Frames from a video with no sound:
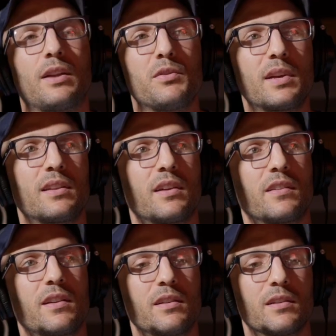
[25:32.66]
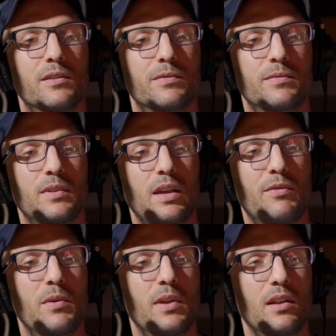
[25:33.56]
do like Nick's idea of if
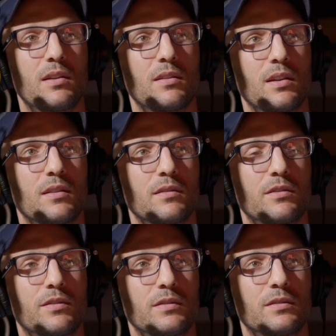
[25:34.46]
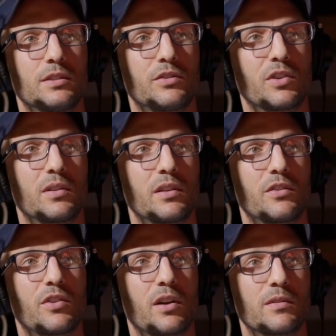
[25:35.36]
you get it, then the Charlie and the
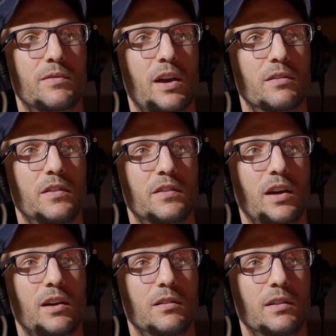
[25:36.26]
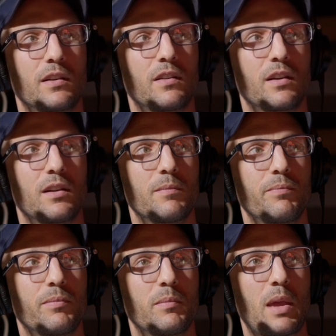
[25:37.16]
Chocolate Factory style like ticket.
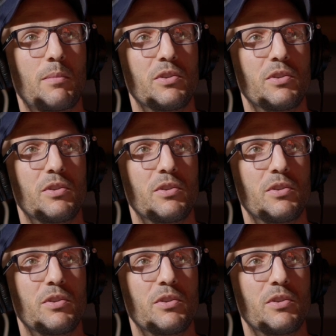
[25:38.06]
Maybe